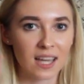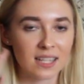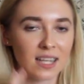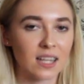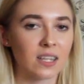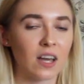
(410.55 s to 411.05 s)

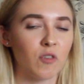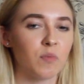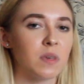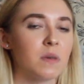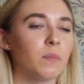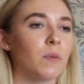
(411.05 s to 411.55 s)
to love
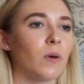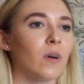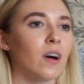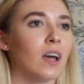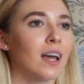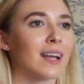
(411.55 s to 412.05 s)

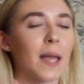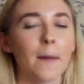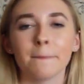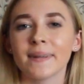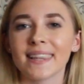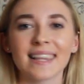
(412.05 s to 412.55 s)
people
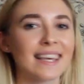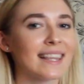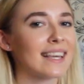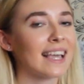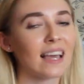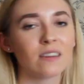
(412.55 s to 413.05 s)
completely